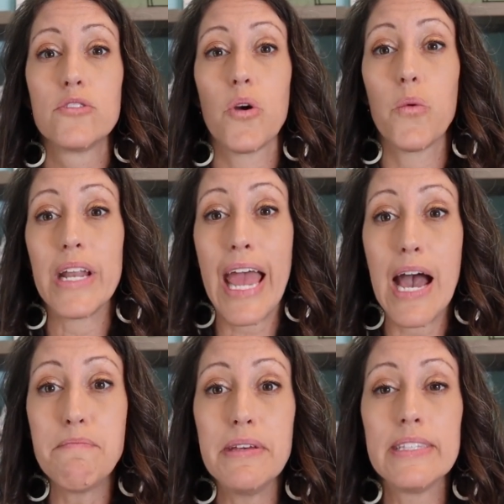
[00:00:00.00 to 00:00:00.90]
So what
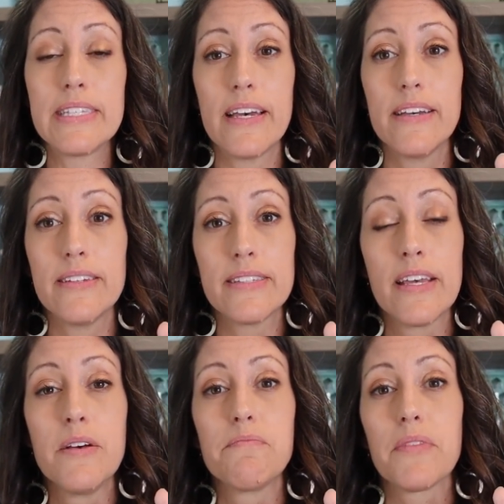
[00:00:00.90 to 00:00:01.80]
happens is
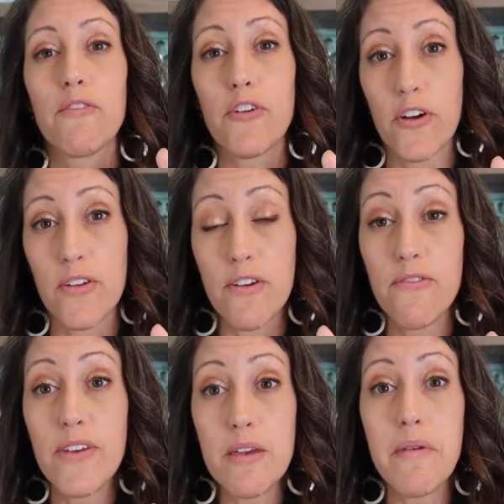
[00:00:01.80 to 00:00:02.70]
for the
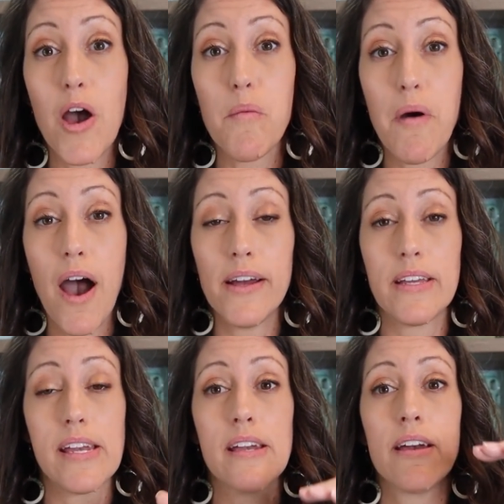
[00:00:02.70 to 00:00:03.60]
female
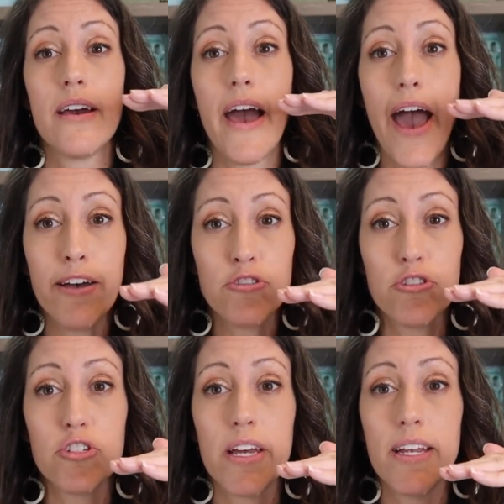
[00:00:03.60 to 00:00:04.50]
body,
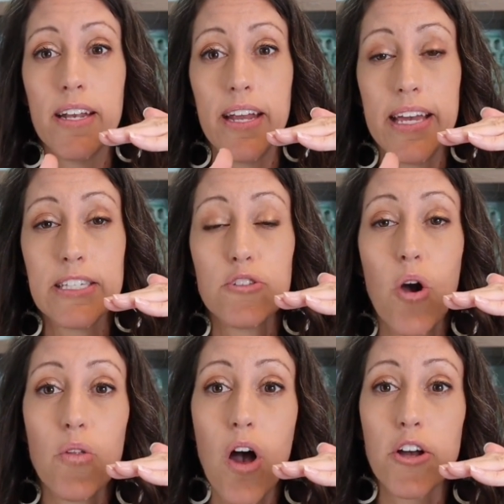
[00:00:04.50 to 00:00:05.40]
estrogen is
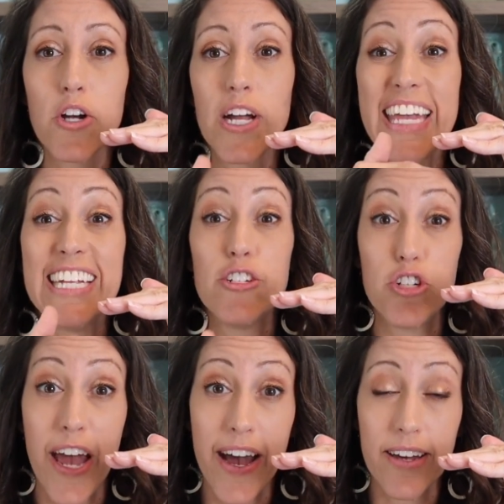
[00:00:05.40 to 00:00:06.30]
no longer in
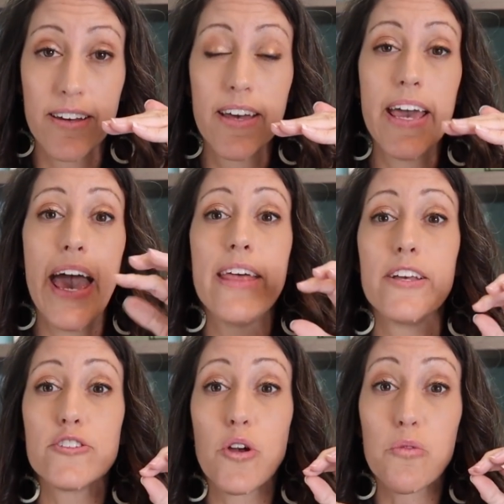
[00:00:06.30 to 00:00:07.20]
check. And
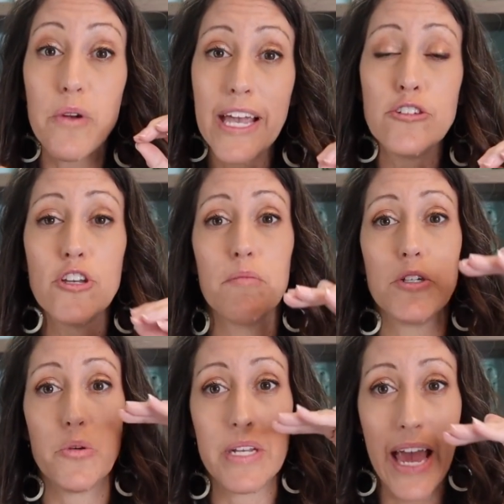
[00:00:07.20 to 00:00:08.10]
there's a ratio
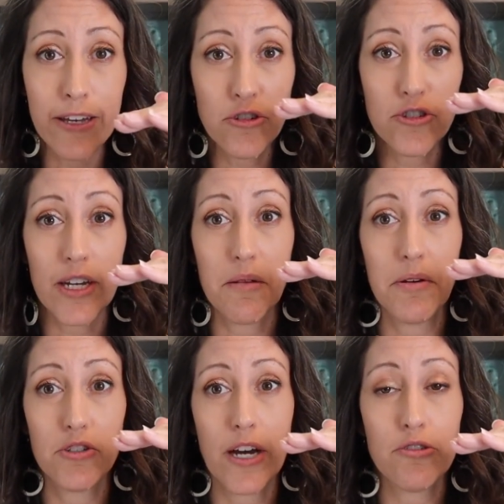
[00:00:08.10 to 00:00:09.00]
between estrogen and
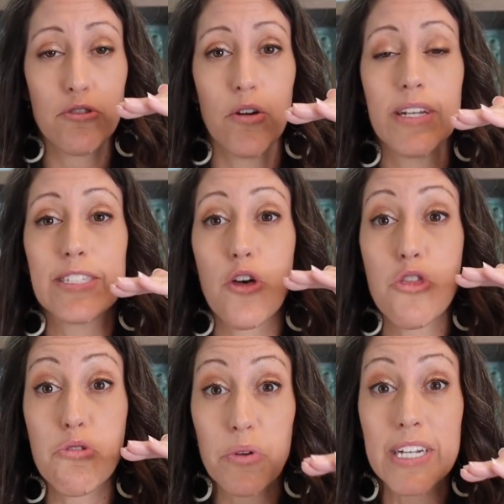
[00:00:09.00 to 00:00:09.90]
progesterone. It's a
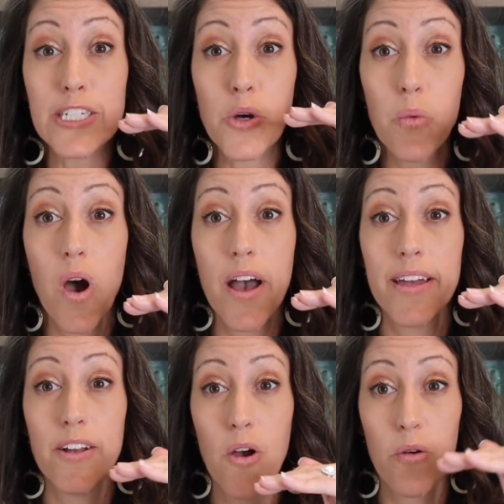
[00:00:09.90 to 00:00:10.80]

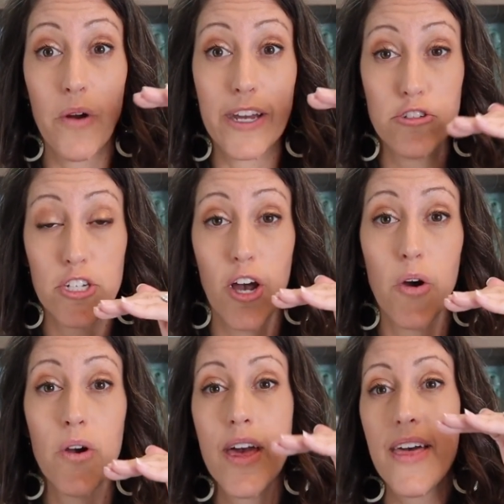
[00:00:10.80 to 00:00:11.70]
3-to-1
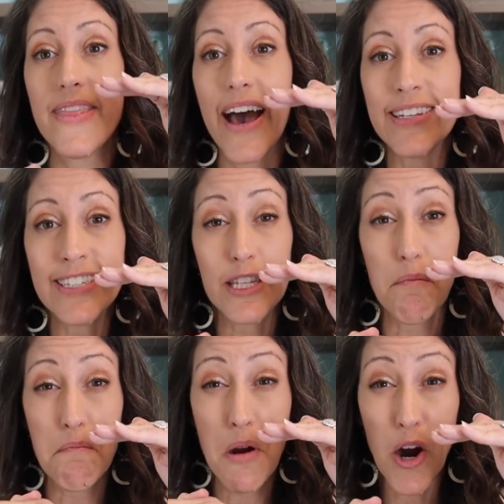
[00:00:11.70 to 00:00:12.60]
ratio. That's
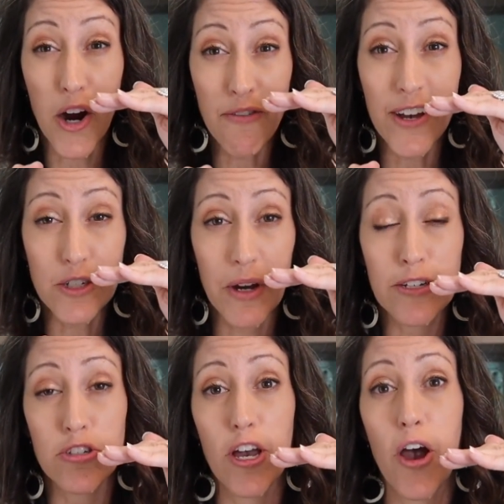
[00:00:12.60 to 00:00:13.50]
the perfect
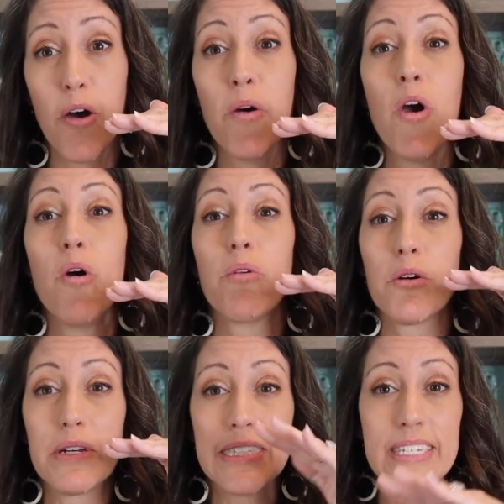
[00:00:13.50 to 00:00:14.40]
ratio
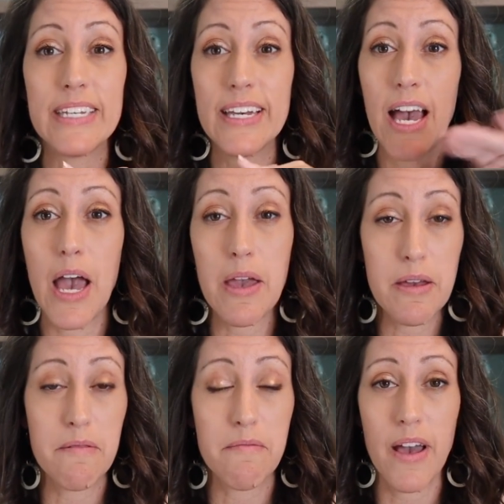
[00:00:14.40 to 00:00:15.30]
where we see
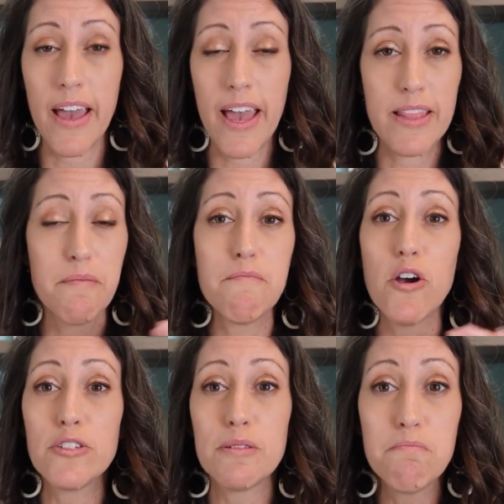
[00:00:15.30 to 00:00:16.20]
the
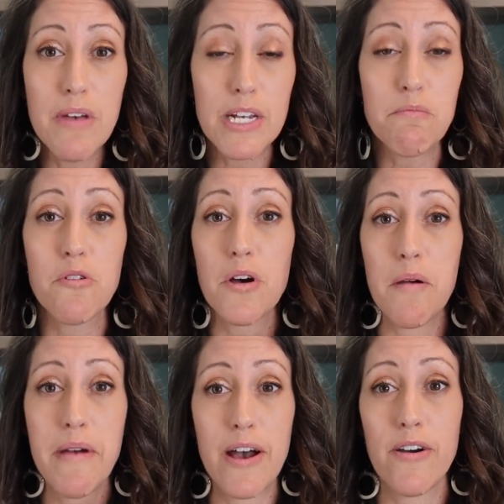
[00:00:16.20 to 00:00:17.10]
most minimal
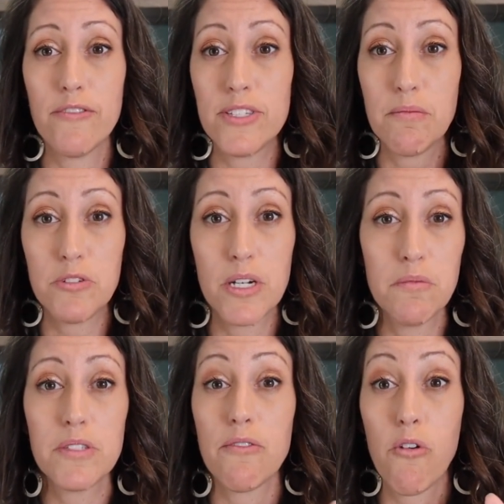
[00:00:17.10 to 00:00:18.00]
amount of
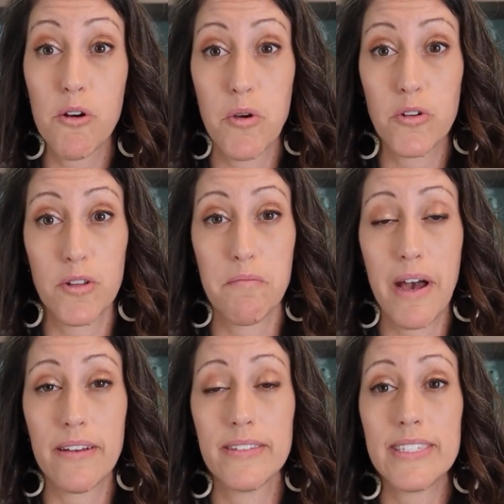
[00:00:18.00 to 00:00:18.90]
symptoms of hormonal
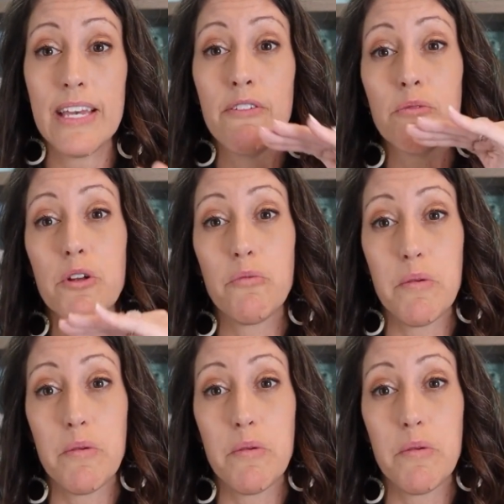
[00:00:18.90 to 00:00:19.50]
imbalance. Even when